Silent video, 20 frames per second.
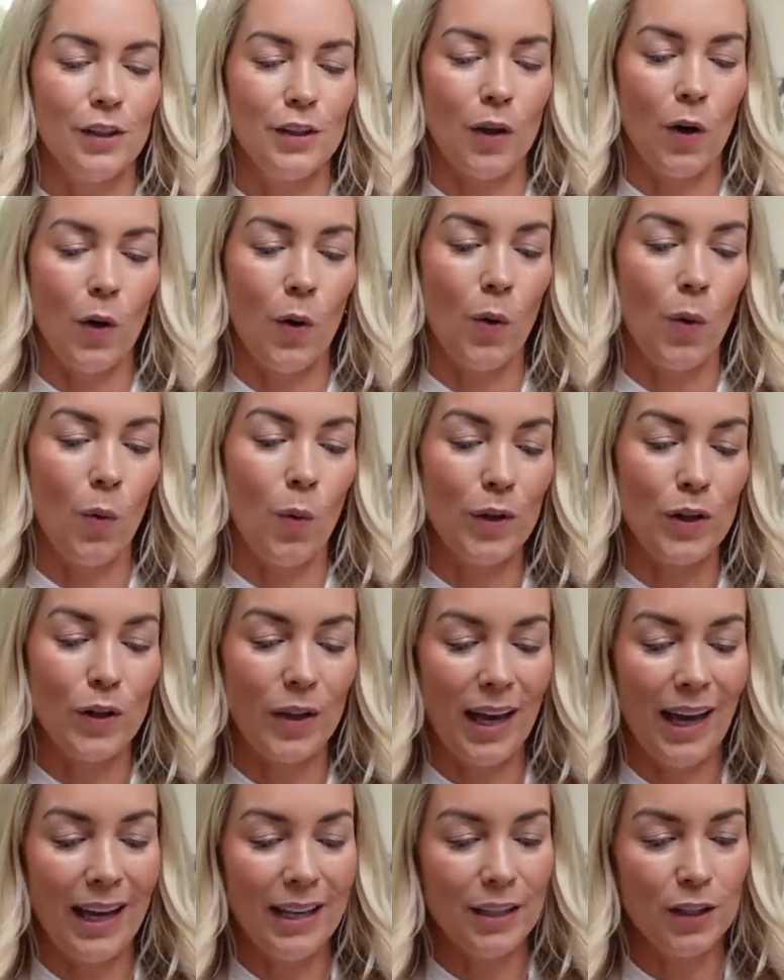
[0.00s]
So what you
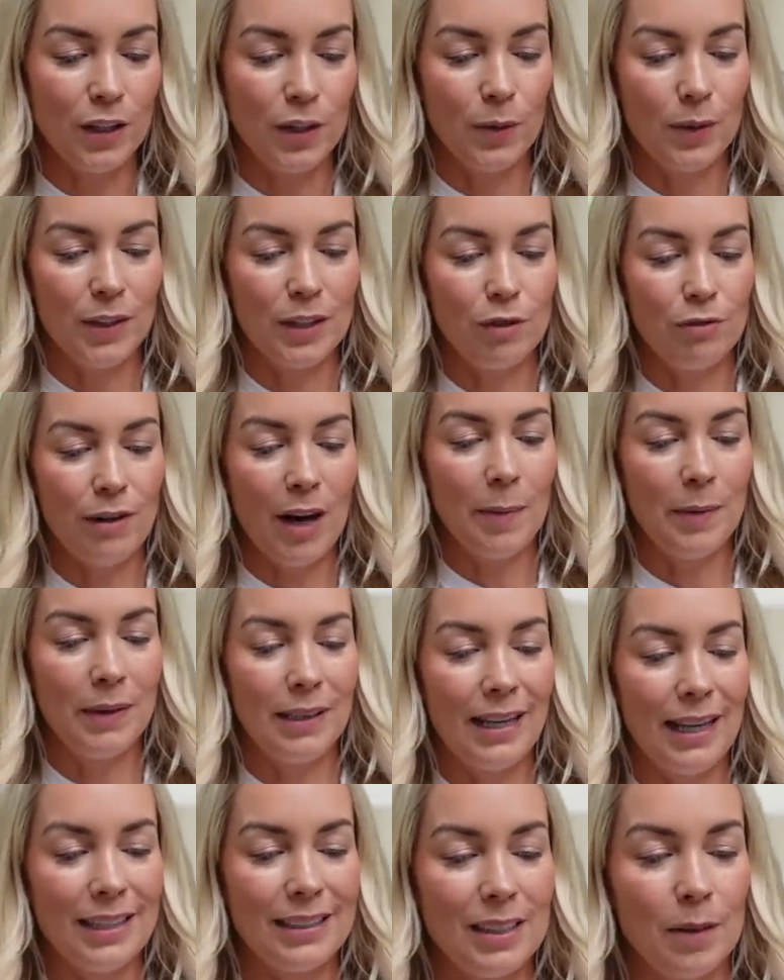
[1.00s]
can do is wrap an
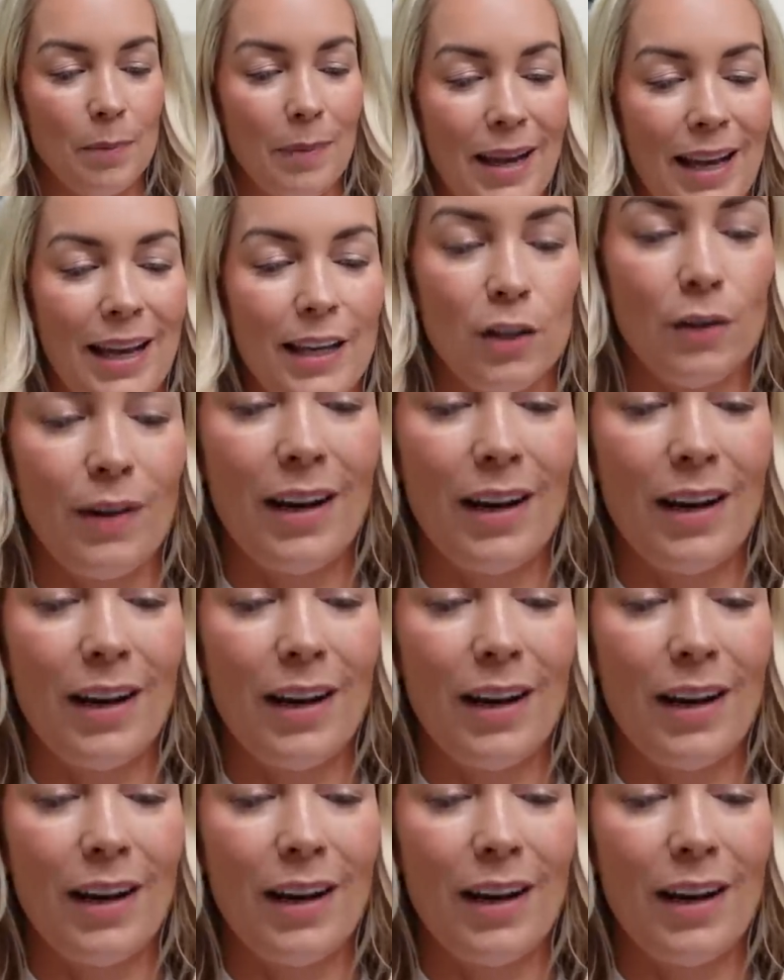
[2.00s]
elastic band, or